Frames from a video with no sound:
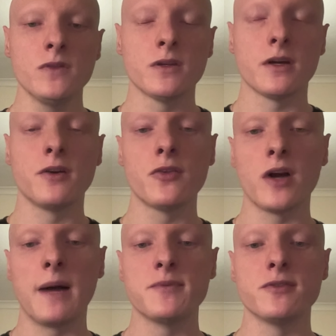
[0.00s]
Another
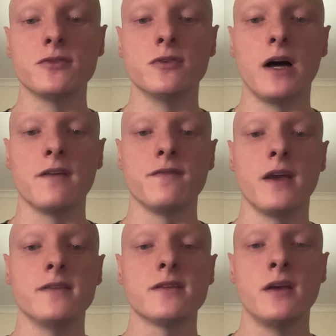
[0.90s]
obstacle I
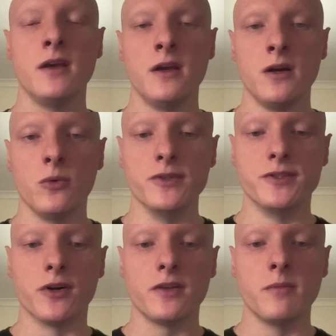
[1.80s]
faced was
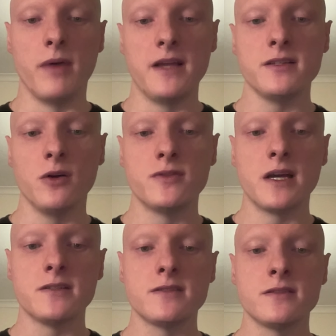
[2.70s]
during the base load
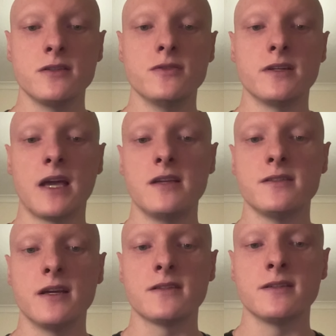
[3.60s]
tests using
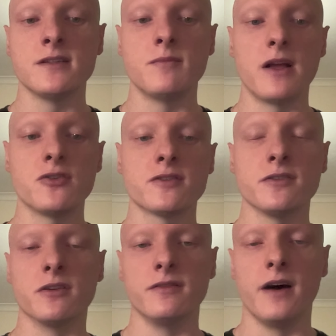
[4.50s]
K6 to send metrics
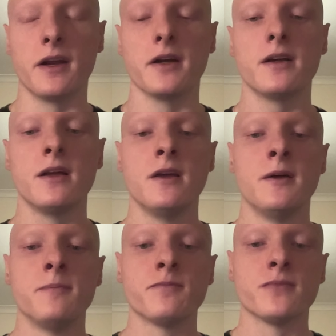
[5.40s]
to Grafana.
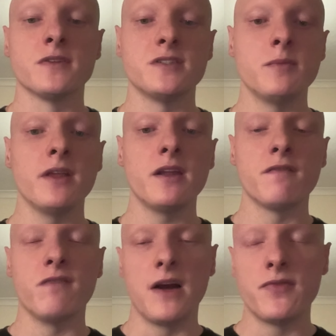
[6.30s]
Simulating
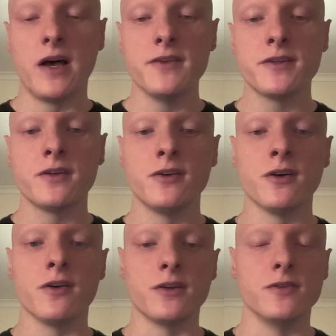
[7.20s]
5,000
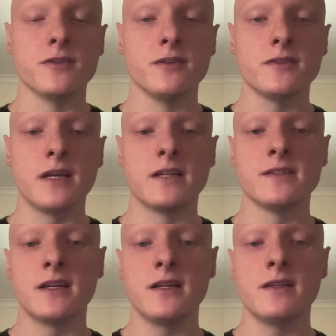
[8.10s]
concurrent users
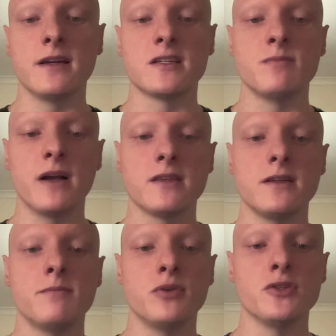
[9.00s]
exceeded the
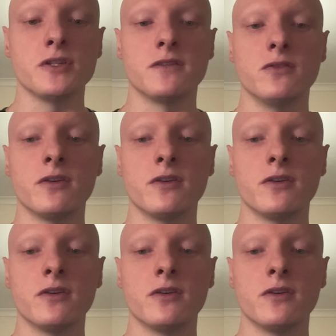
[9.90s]
expected push interval